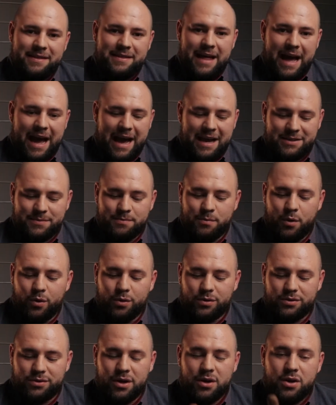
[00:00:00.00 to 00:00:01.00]
I
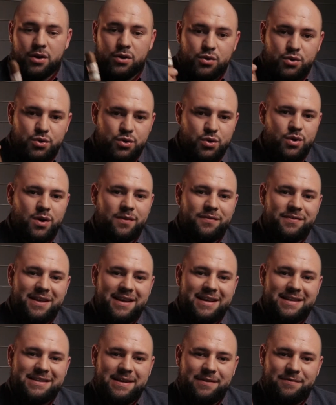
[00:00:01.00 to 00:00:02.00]
smoked 2 of
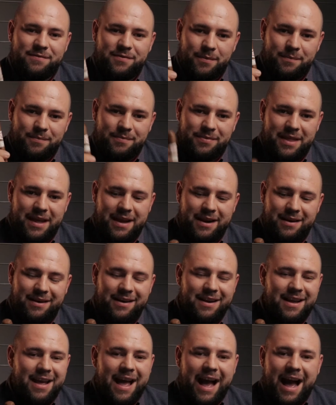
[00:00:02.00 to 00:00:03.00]
these and from
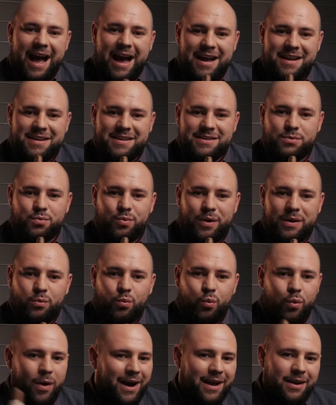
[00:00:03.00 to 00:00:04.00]
there I just
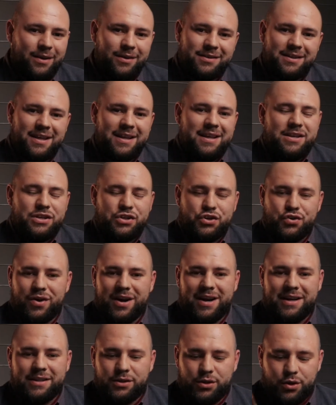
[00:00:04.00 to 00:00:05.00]
went wild,
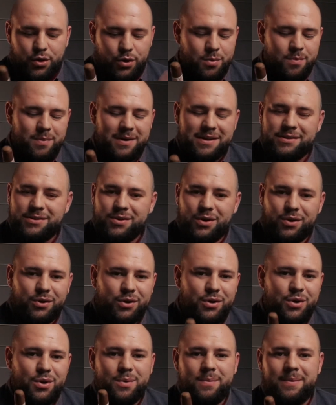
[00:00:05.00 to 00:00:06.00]
tried Cubans, not
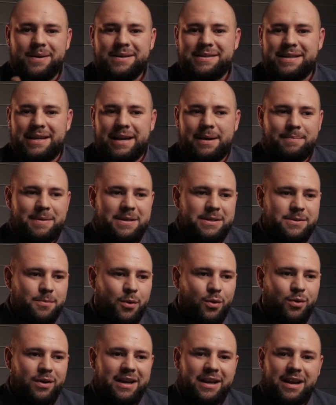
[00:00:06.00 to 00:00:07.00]
Cubans, and I've been
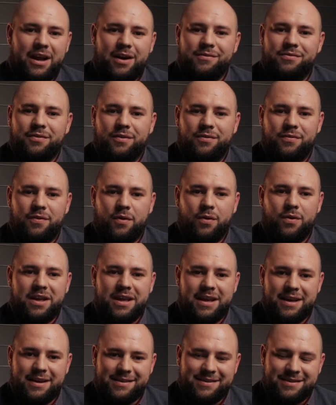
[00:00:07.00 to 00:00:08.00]
smoking now for 4
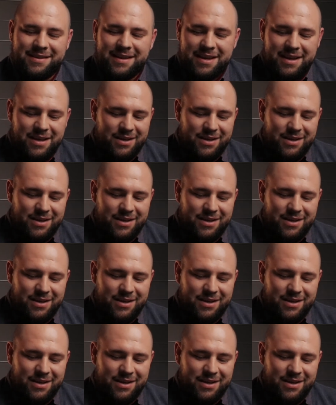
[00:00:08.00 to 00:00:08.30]
years.